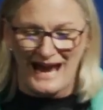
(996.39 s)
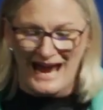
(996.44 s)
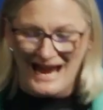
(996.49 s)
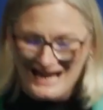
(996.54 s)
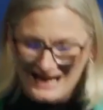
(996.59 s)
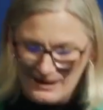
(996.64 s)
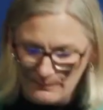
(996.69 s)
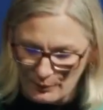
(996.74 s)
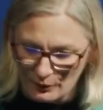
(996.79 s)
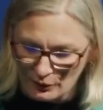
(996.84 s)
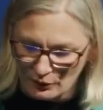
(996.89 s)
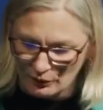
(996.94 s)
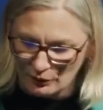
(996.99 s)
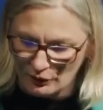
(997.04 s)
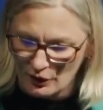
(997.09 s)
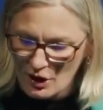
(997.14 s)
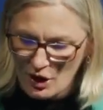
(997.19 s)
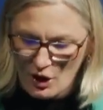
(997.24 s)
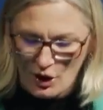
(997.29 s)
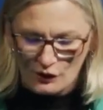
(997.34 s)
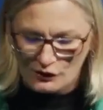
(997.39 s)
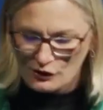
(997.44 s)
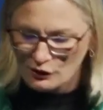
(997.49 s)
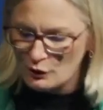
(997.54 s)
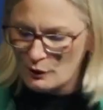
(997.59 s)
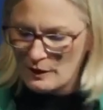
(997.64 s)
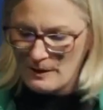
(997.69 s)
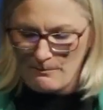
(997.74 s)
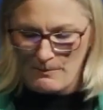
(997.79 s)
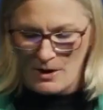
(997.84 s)
able to
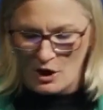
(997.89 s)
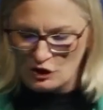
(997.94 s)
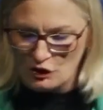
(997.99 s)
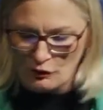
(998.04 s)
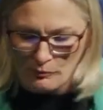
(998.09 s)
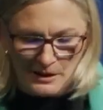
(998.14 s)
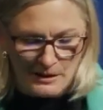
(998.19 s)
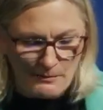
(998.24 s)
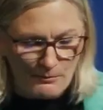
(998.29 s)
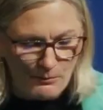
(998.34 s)
do immeasurably